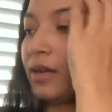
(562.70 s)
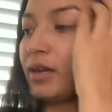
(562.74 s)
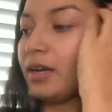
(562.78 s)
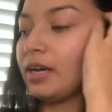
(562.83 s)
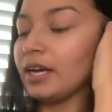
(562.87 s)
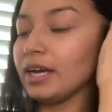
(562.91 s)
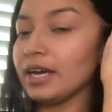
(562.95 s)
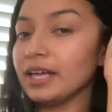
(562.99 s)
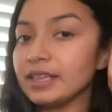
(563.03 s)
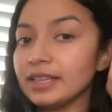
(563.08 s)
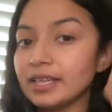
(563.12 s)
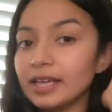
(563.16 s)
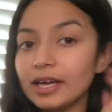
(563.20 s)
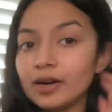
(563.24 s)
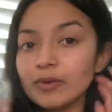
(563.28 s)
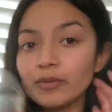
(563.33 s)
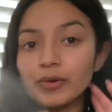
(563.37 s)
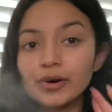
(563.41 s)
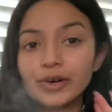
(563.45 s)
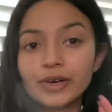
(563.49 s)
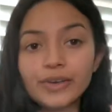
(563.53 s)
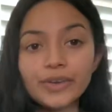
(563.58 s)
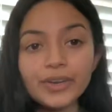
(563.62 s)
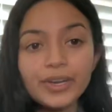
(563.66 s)
And then
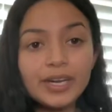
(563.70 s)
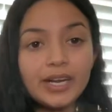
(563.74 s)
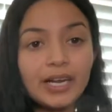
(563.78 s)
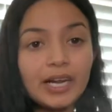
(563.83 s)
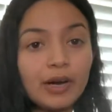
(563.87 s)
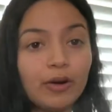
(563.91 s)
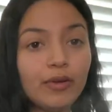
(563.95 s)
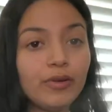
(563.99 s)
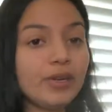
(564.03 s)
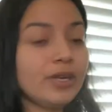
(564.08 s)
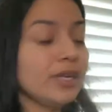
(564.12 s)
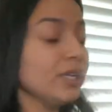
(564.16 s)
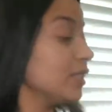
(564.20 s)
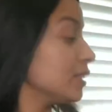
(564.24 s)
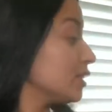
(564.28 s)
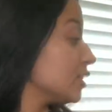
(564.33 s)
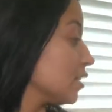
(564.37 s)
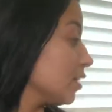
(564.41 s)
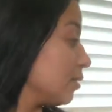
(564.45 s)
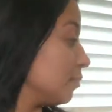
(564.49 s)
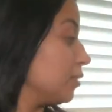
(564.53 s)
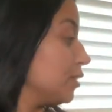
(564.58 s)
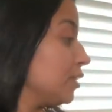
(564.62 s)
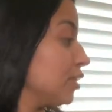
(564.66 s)
we're gonna now get
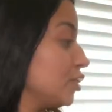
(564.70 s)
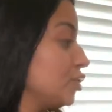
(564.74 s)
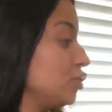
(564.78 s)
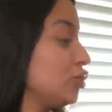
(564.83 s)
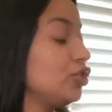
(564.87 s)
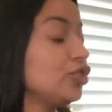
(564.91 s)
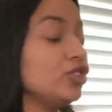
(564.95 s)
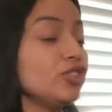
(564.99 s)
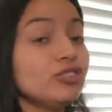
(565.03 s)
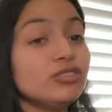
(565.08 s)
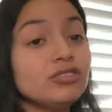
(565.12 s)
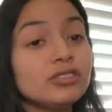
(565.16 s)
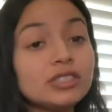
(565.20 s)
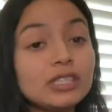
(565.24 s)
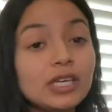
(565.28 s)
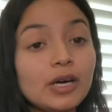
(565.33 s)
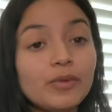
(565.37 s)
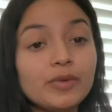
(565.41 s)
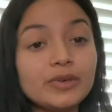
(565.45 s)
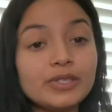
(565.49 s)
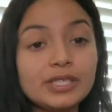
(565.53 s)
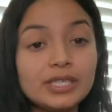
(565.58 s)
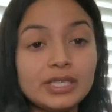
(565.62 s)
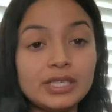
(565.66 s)
some of the juice that
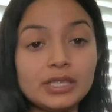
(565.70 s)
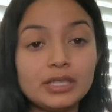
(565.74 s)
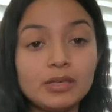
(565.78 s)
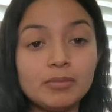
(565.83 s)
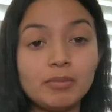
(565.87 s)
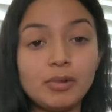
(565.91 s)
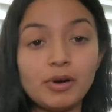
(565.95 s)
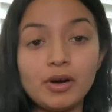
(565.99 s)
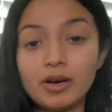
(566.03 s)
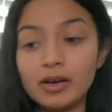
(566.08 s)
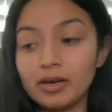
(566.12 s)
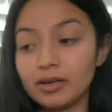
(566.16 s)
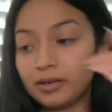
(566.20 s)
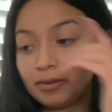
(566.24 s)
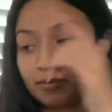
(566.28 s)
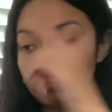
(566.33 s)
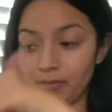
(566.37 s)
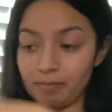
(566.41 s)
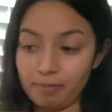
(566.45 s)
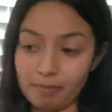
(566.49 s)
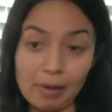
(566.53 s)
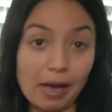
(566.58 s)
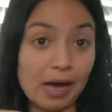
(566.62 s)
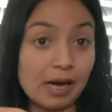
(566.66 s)
was in the pot
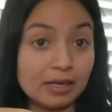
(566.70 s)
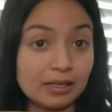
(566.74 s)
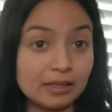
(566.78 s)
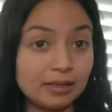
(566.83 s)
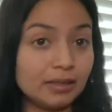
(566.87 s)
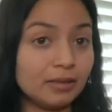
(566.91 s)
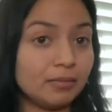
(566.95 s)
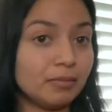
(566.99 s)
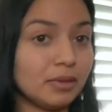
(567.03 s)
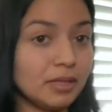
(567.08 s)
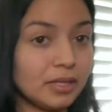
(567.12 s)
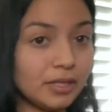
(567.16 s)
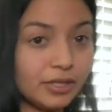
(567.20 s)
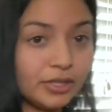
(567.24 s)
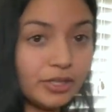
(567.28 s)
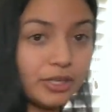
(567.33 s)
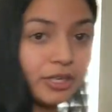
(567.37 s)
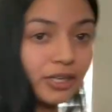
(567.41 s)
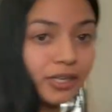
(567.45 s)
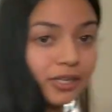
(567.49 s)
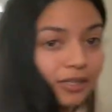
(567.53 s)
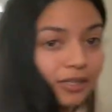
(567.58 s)
back in the blender.